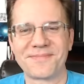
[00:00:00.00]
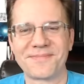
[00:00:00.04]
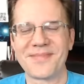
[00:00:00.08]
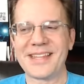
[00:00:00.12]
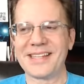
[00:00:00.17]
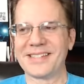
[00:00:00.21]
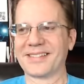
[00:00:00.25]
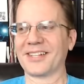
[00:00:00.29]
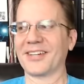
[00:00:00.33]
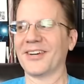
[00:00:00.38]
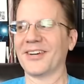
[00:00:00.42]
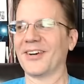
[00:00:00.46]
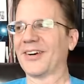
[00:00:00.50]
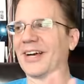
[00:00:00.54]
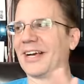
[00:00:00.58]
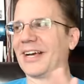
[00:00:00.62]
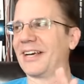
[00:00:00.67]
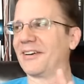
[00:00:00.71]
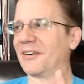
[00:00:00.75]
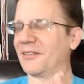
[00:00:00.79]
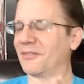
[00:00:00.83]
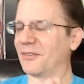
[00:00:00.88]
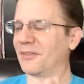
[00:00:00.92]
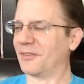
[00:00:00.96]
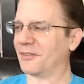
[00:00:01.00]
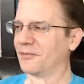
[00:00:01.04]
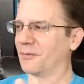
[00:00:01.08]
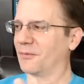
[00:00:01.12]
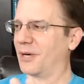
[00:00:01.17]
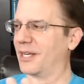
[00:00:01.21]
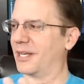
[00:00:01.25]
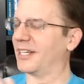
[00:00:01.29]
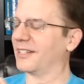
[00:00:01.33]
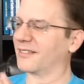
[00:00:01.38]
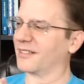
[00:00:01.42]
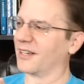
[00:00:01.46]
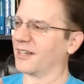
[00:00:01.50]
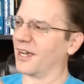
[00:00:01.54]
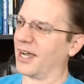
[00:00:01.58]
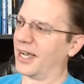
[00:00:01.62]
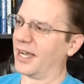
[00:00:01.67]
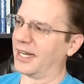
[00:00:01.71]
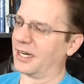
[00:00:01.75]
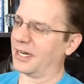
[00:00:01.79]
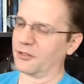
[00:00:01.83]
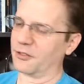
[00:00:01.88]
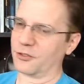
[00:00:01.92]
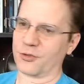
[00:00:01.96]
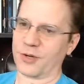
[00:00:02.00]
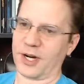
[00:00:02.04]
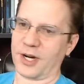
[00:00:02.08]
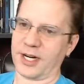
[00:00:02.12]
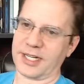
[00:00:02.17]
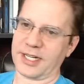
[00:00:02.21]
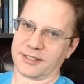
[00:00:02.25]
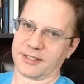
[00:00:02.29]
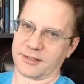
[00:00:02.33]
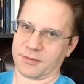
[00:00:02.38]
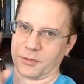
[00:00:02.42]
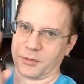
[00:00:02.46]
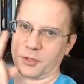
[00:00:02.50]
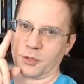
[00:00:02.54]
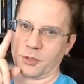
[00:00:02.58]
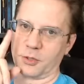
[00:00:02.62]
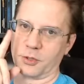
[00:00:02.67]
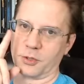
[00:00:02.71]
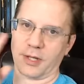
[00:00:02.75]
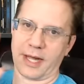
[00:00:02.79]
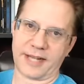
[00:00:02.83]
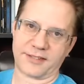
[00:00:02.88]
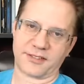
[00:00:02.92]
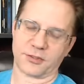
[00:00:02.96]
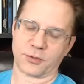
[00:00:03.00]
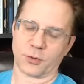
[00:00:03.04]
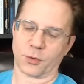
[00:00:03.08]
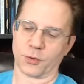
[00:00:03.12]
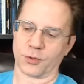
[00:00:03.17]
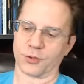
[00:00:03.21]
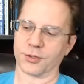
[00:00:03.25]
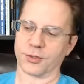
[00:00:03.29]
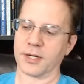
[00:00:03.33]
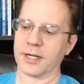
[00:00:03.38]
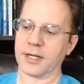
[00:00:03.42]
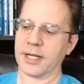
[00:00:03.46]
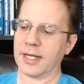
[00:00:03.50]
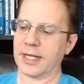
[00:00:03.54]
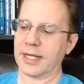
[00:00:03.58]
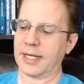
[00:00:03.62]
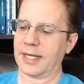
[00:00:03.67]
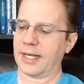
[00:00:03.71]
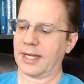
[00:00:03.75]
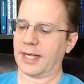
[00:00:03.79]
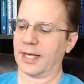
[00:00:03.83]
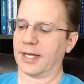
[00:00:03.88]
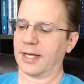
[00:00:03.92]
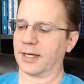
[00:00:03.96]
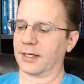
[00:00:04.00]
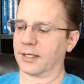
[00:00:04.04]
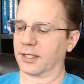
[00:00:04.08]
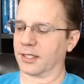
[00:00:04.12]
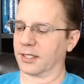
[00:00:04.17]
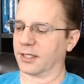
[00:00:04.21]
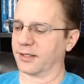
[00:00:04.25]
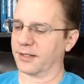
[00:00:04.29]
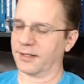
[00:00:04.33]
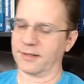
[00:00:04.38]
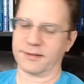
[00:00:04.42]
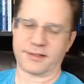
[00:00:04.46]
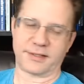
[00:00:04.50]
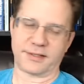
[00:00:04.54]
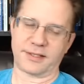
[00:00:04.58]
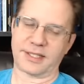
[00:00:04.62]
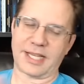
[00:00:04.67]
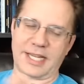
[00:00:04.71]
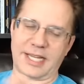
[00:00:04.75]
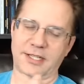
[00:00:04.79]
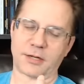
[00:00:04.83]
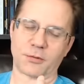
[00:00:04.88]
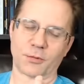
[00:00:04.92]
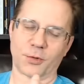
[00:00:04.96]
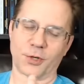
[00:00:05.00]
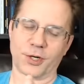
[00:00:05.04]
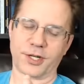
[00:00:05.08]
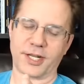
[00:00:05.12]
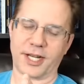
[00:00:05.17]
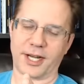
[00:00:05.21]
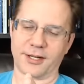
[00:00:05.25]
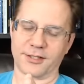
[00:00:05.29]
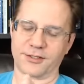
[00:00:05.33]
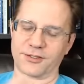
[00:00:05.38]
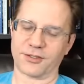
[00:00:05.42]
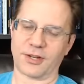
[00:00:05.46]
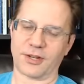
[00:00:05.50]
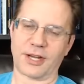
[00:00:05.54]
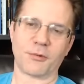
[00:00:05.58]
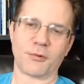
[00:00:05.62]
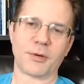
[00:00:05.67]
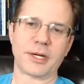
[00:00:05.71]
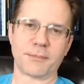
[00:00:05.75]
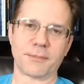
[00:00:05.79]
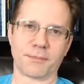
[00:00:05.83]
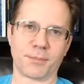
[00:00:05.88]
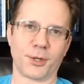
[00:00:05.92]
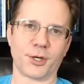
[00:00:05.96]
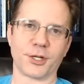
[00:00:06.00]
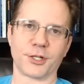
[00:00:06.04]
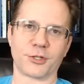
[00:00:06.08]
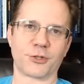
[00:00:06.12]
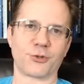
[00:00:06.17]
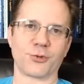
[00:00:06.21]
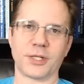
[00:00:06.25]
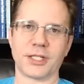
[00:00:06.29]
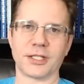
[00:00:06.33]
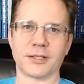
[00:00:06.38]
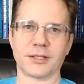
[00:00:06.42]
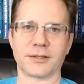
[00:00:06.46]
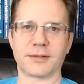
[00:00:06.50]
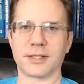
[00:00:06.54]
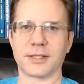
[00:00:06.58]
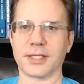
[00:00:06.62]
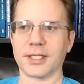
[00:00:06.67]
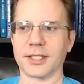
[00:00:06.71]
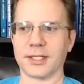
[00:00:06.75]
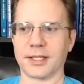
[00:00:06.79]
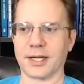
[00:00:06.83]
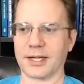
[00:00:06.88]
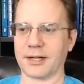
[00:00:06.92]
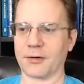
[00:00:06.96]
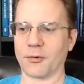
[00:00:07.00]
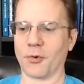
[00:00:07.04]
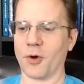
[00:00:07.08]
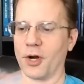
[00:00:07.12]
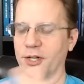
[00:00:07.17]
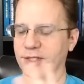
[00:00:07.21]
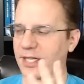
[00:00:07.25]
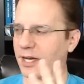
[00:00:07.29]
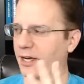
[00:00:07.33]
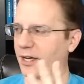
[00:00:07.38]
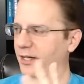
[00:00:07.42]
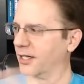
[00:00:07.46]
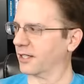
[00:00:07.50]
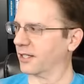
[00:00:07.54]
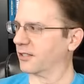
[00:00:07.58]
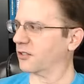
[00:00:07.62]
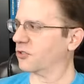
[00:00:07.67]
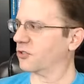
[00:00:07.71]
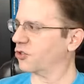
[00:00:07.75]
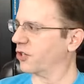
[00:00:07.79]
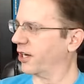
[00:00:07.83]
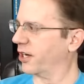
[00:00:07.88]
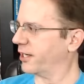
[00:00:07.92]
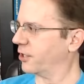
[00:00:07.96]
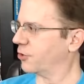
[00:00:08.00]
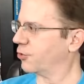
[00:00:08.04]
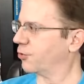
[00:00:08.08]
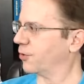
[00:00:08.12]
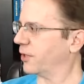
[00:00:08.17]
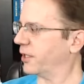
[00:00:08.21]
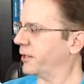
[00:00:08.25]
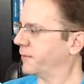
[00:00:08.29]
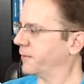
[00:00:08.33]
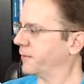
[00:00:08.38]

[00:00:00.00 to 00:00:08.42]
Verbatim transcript: So I went inside. I was trying to get some new glasses ordered, and uh, that didn't work out. So I went and bought a tree instead. I walked out, got this giant tree.